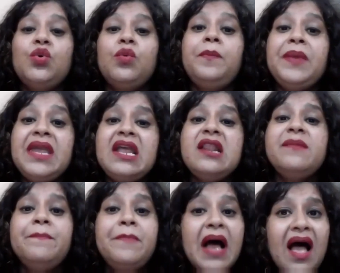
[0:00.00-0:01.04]
to peel
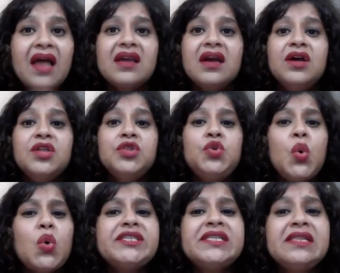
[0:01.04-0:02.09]
back
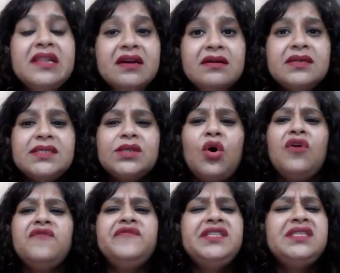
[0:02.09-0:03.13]
those layers
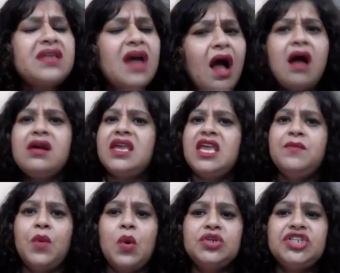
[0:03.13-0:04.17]
of dark
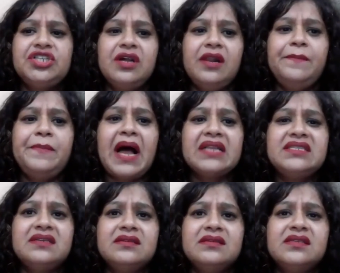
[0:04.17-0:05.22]
emotional
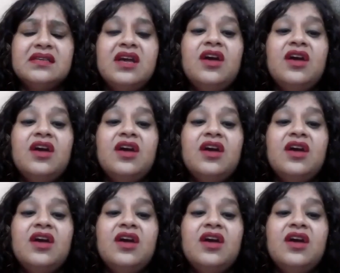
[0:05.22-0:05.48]
patterns